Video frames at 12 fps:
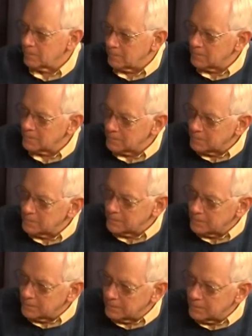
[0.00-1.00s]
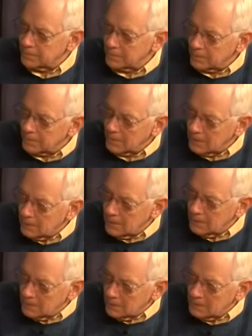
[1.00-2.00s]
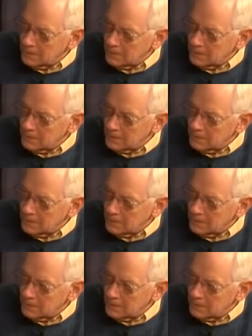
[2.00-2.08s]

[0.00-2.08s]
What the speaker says: revitalization committee, so the two are kind of